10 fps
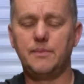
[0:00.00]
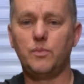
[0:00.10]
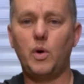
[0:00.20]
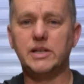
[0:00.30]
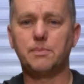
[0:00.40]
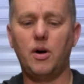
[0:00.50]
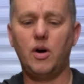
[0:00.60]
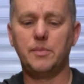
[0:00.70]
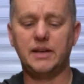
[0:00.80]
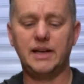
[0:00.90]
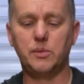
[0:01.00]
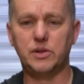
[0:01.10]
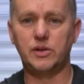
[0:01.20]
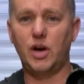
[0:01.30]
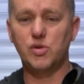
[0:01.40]
waste pipe there with
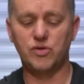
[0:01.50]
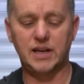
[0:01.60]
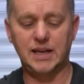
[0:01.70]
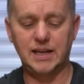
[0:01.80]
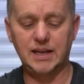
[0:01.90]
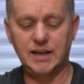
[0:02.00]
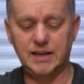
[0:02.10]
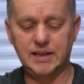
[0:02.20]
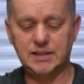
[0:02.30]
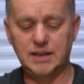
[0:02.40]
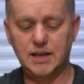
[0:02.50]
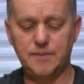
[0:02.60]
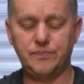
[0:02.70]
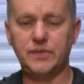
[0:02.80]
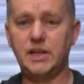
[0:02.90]
an O-ring in it, and it's
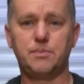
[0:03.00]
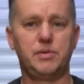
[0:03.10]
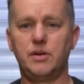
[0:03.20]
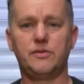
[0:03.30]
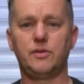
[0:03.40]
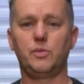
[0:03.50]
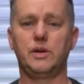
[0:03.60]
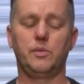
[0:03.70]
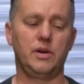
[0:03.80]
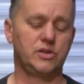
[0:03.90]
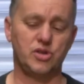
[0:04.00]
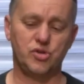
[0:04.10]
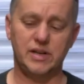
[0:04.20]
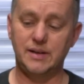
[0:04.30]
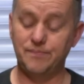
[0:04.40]
beautiful. It works a
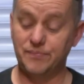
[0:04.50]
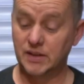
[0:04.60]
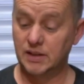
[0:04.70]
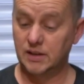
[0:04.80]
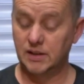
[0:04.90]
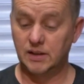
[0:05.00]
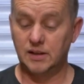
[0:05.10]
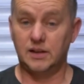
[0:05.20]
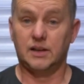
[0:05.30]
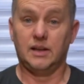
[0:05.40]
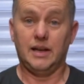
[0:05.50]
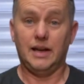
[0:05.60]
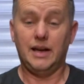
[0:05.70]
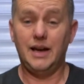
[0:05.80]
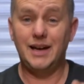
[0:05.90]
treat.
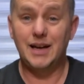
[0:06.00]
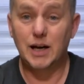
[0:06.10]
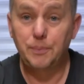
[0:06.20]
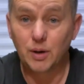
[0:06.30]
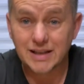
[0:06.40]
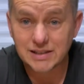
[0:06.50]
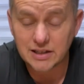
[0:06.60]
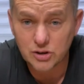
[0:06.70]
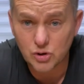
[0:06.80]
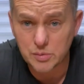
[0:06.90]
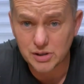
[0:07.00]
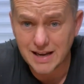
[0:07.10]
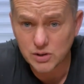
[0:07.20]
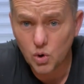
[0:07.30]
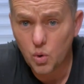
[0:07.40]
I'll put links in the description
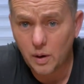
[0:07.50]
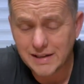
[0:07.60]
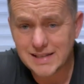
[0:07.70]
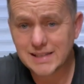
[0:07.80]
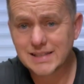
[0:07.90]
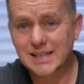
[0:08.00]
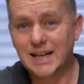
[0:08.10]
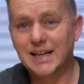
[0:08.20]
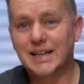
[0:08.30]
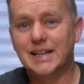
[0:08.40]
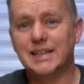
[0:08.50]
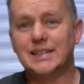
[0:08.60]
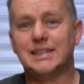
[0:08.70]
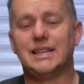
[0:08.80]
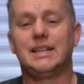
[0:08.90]
as always,
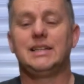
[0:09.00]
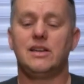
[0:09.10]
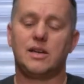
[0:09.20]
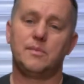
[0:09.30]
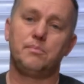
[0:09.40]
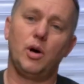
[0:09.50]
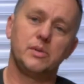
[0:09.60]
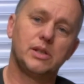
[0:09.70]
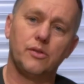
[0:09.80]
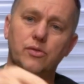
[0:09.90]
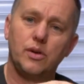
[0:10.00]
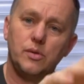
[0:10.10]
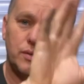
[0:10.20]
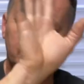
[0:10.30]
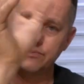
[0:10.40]
and you can pop yourself
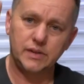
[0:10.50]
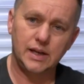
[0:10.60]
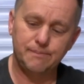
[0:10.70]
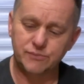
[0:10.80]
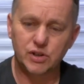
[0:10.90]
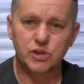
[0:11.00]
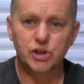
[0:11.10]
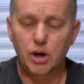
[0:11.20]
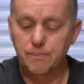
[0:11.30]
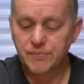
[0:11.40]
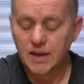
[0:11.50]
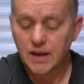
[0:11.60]
through to the shop.